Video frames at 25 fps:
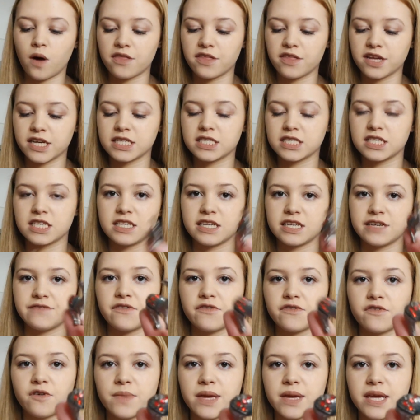I think this is either
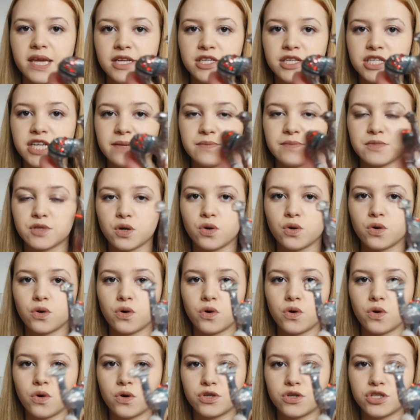from Egypt
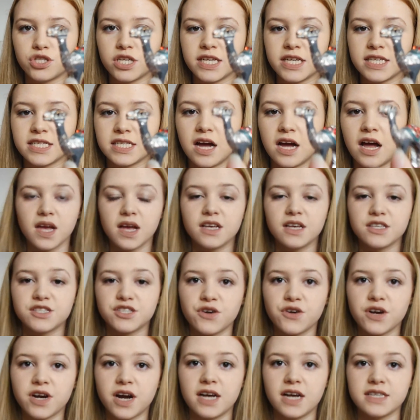or Tunisia.
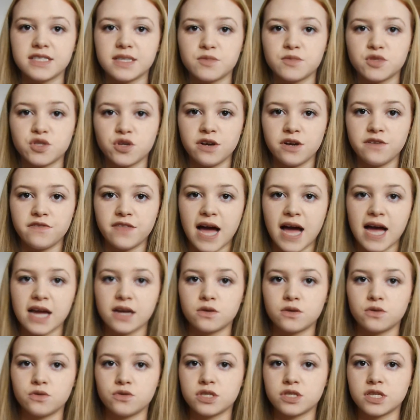Sorry guys, I'm sorry if the
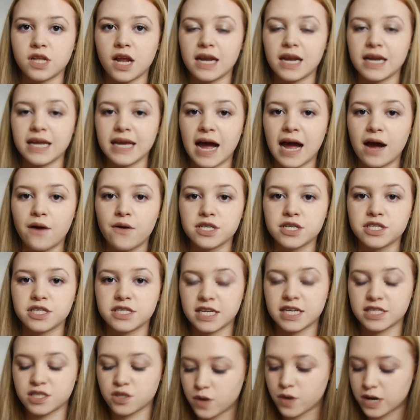angle is slightly out. I just
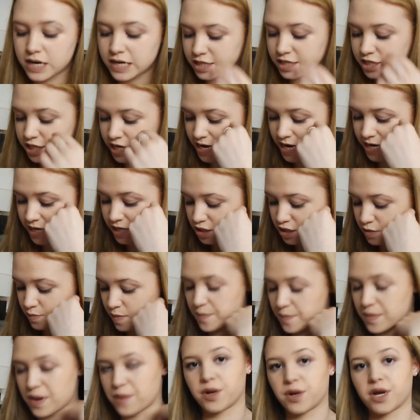had to quickly change my
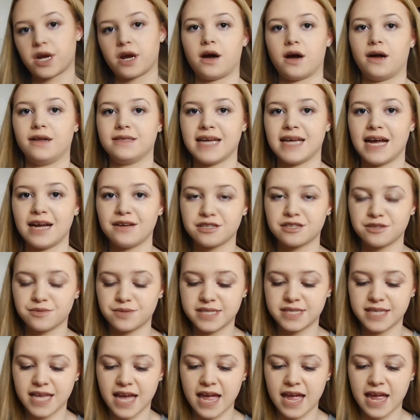memory cards. As I was
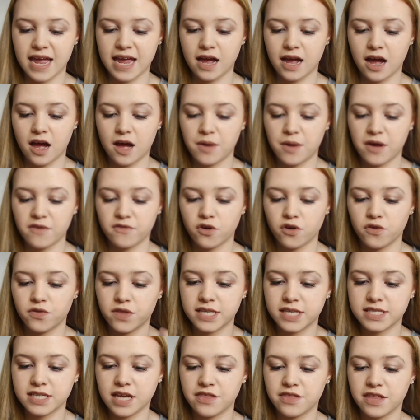saying, I've got
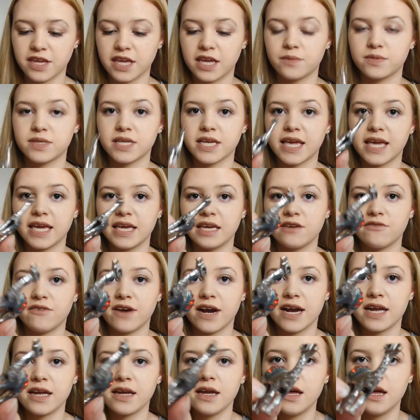this, I think it was a key
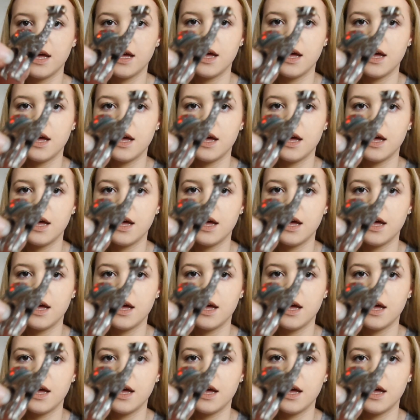ring